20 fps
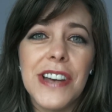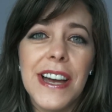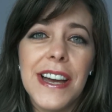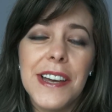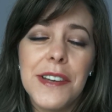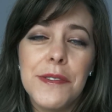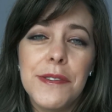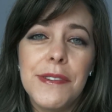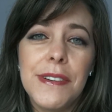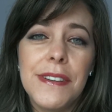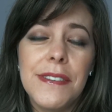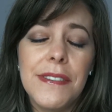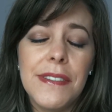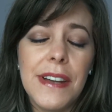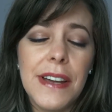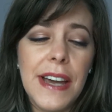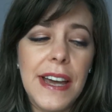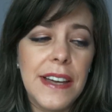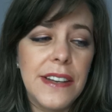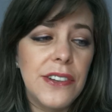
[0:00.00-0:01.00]
I
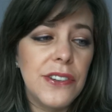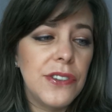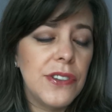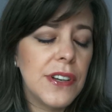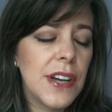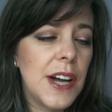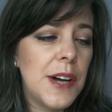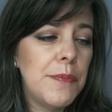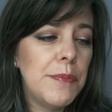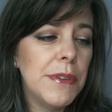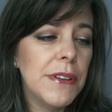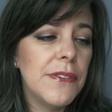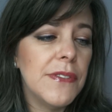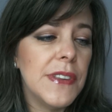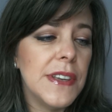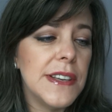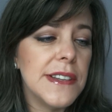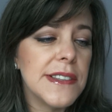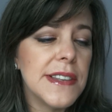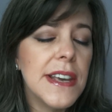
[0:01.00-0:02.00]
had a couple of
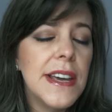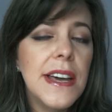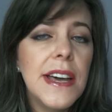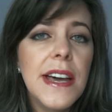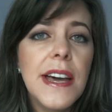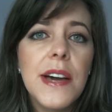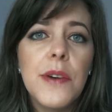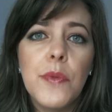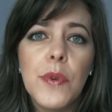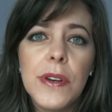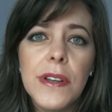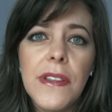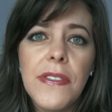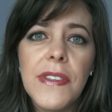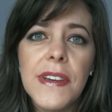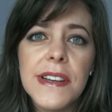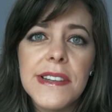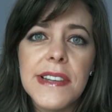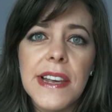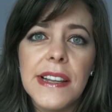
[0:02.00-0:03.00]
these. One of the
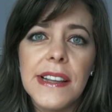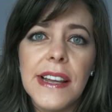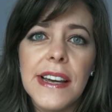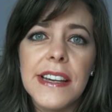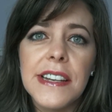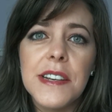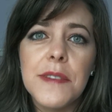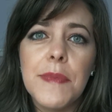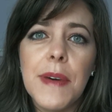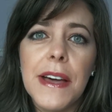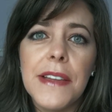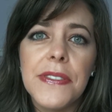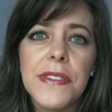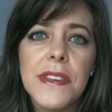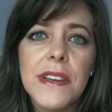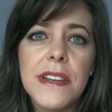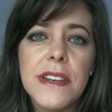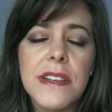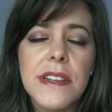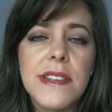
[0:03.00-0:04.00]
things I liked about
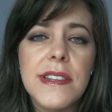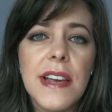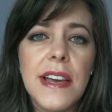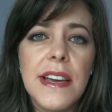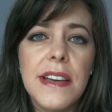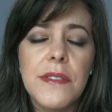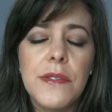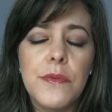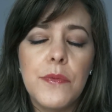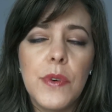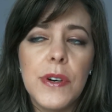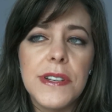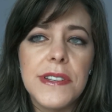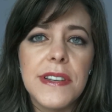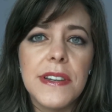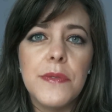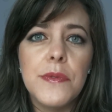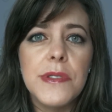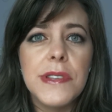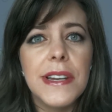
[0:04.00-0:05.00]
this was
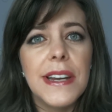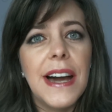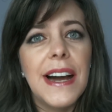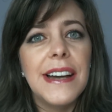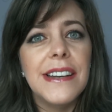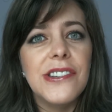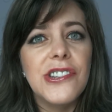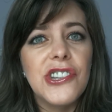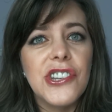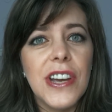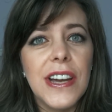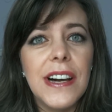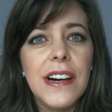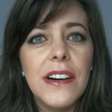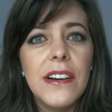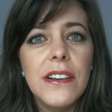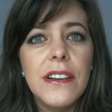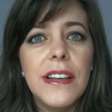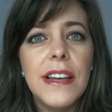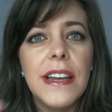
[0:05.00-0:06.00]
it was an eye
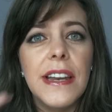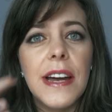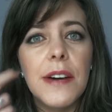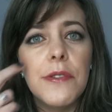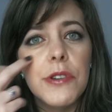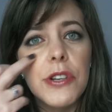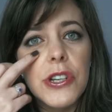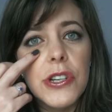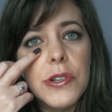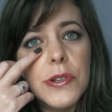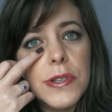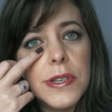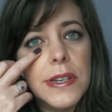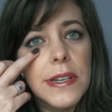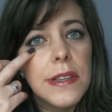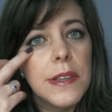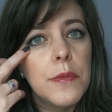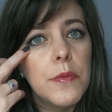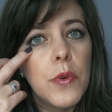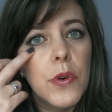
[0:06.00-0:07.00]
gel, and I would use it
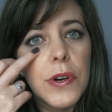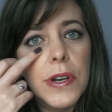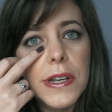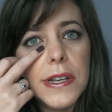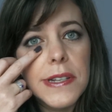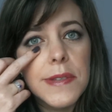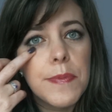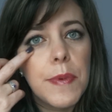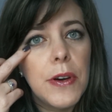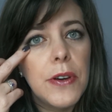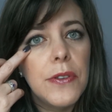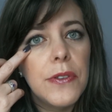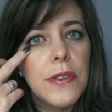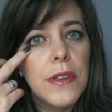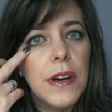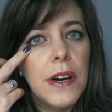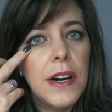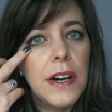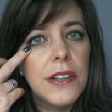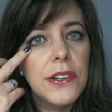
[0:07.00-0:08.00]
in the mornings both
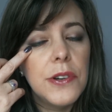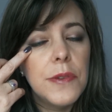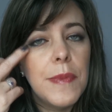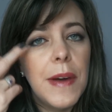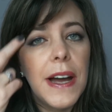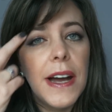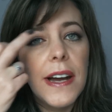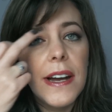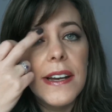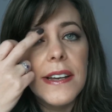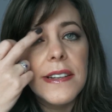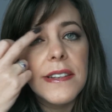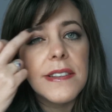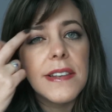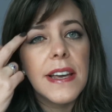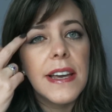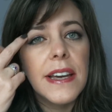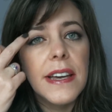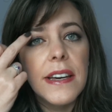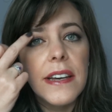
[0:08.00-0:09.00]
under my eyes
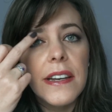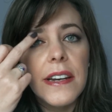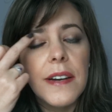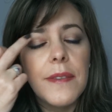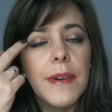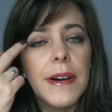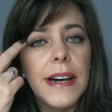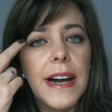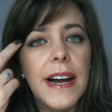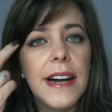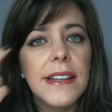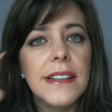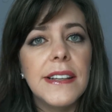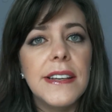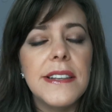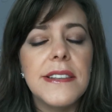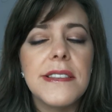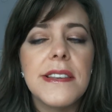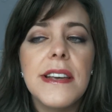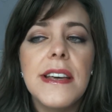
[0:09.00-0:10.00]
and on my
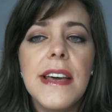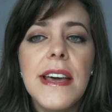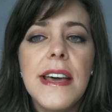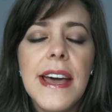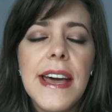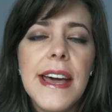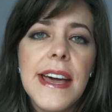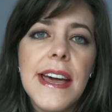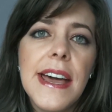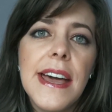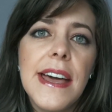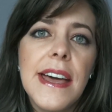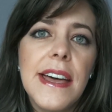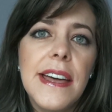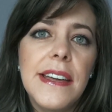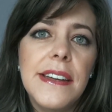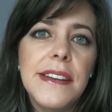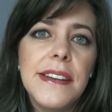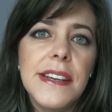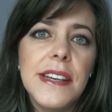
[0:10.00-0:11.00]
eyelids,
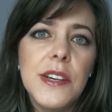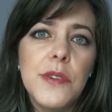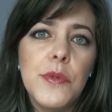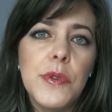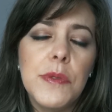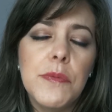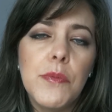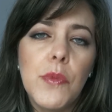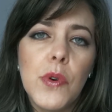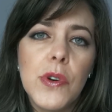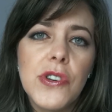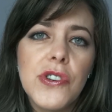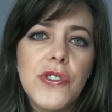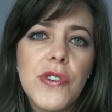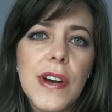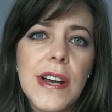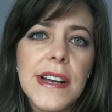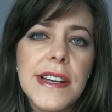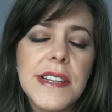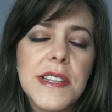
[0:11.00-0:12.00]
and it would
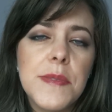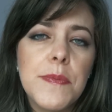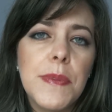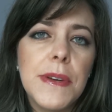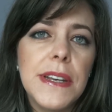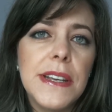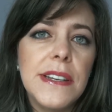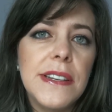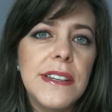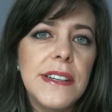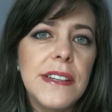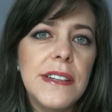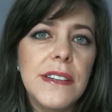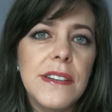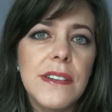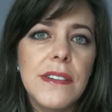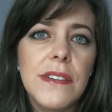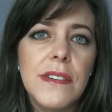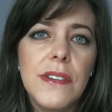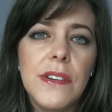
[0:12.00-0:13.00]
moisturize, but it
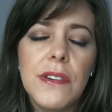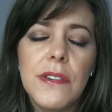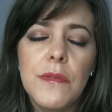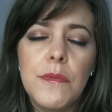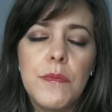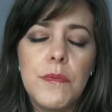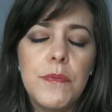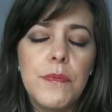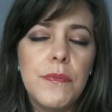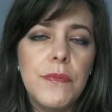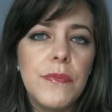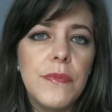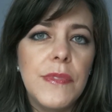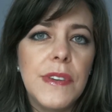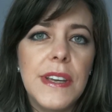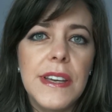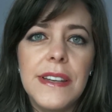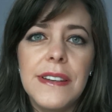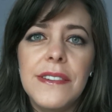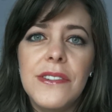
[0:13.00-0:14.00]
didn't
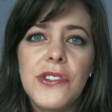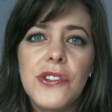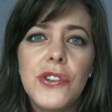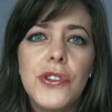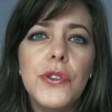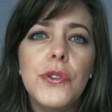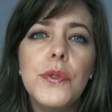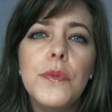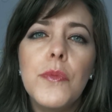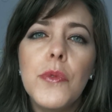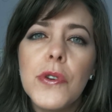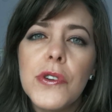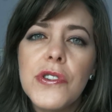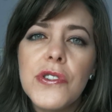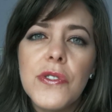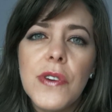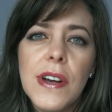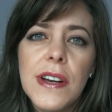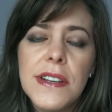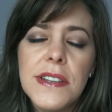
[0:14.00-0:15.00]
get too
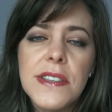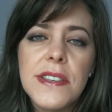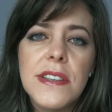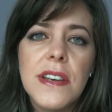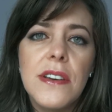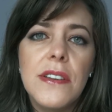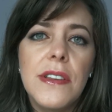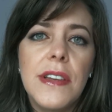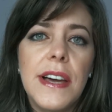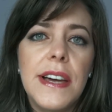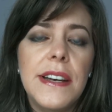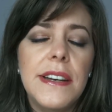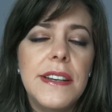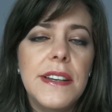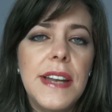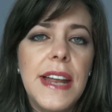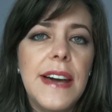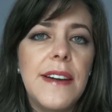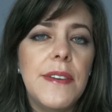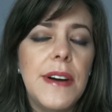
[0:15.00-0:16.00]
moisturized, so that I
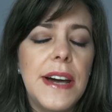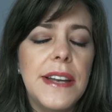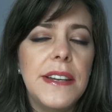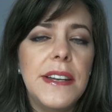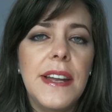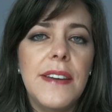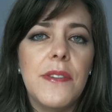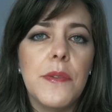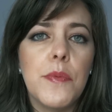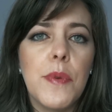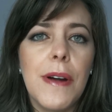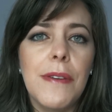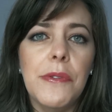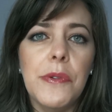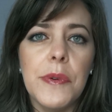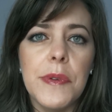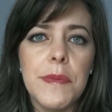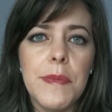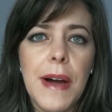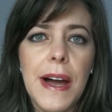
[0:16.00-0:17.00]
didn't have a
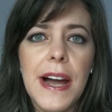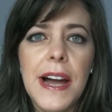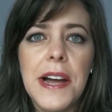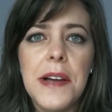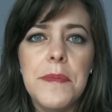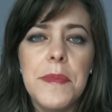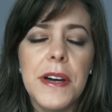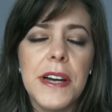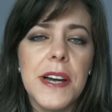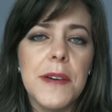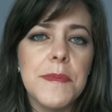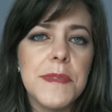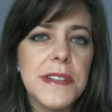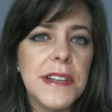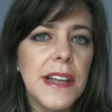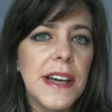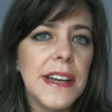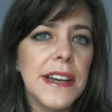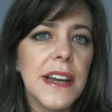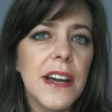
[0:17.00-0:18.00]
problem with my eye makeup
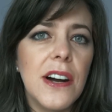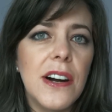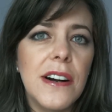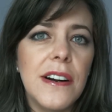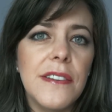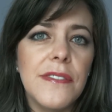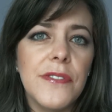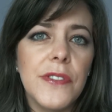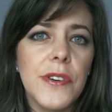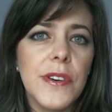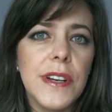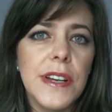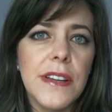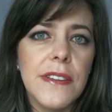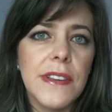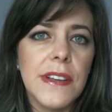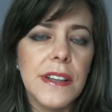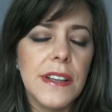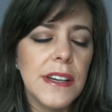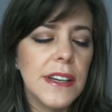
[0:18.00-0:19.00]
sliding off or
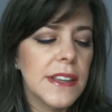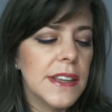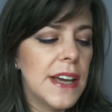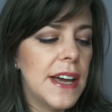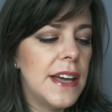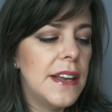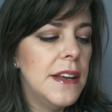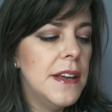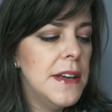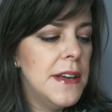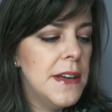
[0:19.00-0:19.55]
anything like that.